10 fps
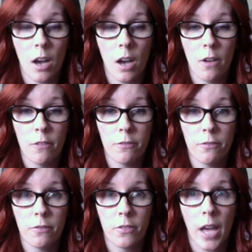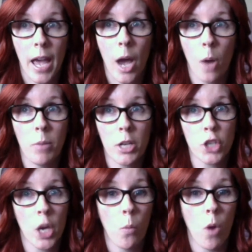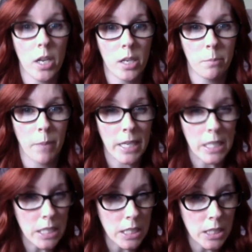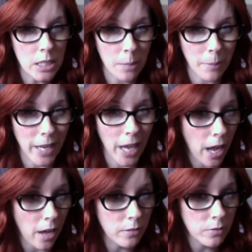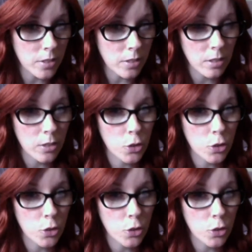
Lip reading: of how much I wanted my knees and my calves